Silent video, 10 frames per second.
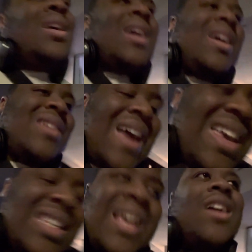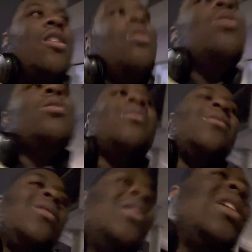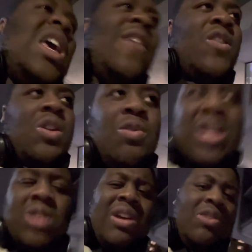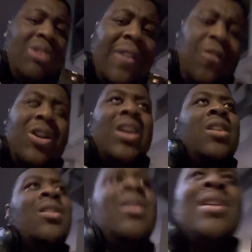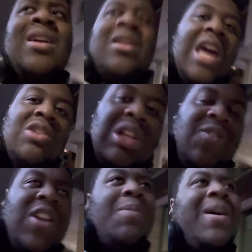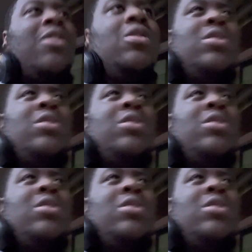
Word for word: And that is how, if you're going to win in 2023, that's what you need to think about